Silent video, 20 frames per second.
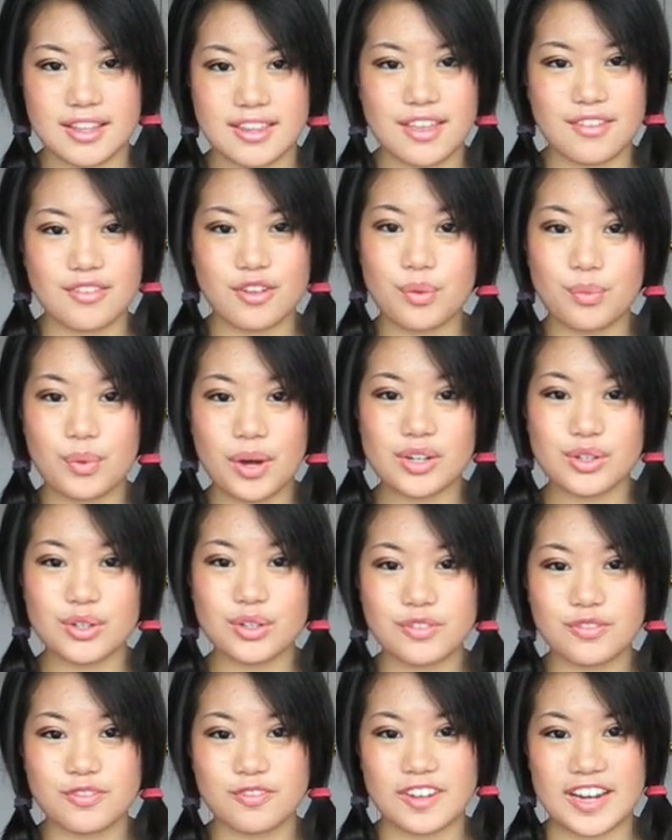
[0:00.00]
They've got one
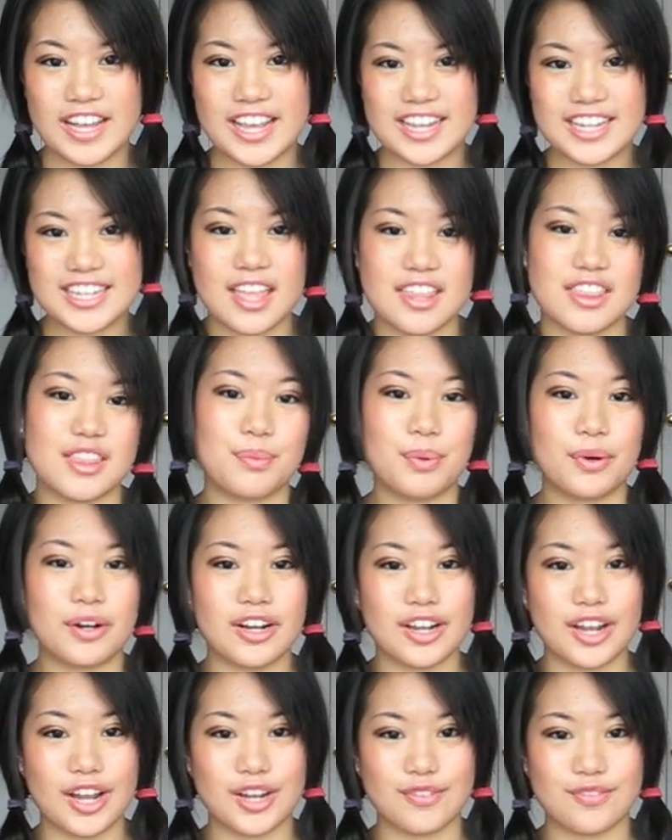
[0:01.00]
called Fling, and the
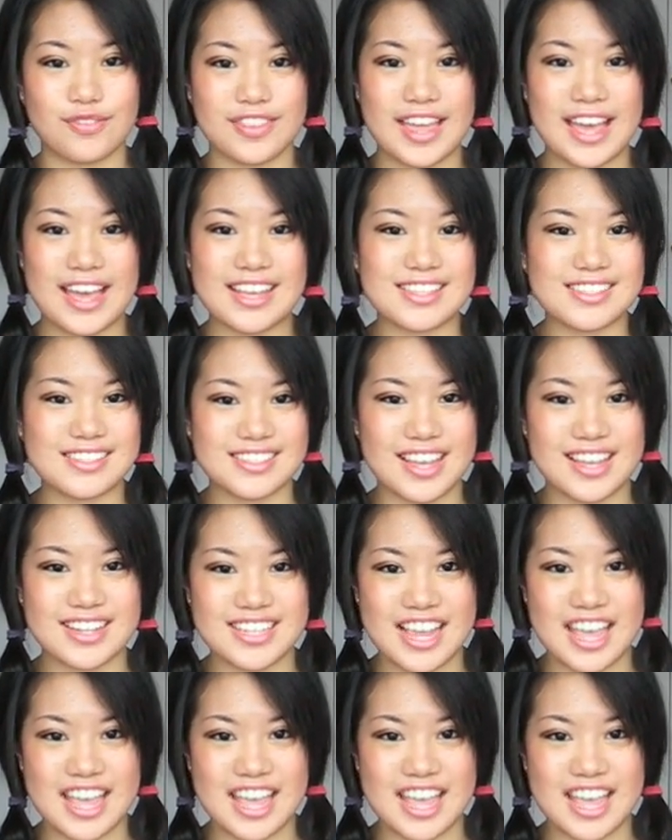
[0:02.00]
product code for that is ZA,